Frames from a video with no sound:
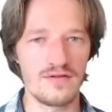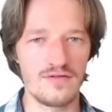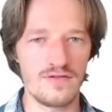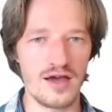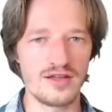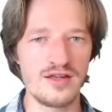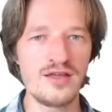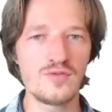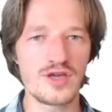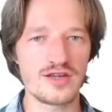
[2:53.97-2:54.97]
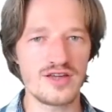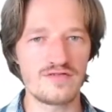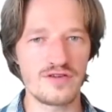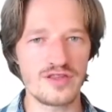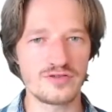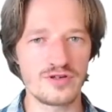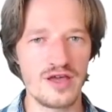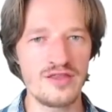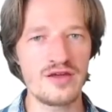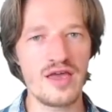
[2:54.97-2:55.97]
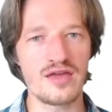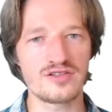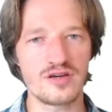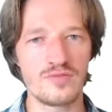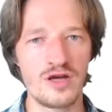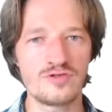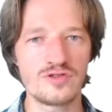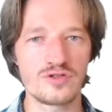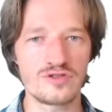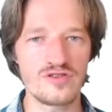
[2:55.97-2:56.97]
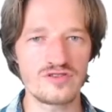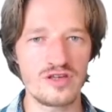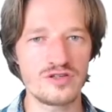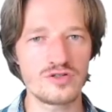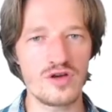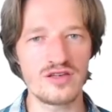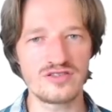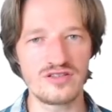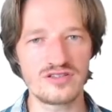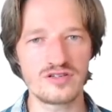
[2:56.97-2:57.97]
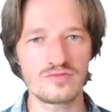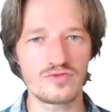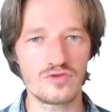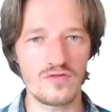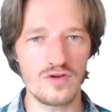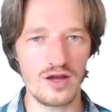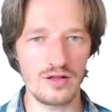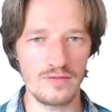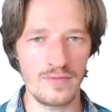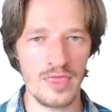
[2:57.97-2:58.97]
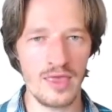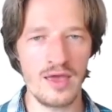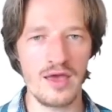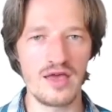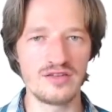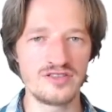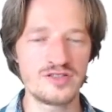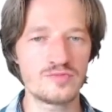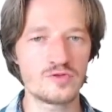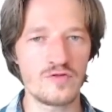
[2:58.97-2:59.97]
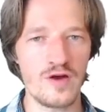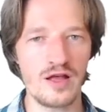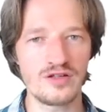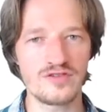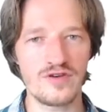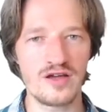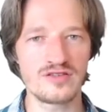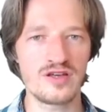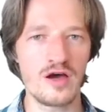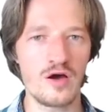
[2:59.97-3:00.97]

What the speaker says: Finally, we get everything together and combine resources into a system profile. A system profile defines how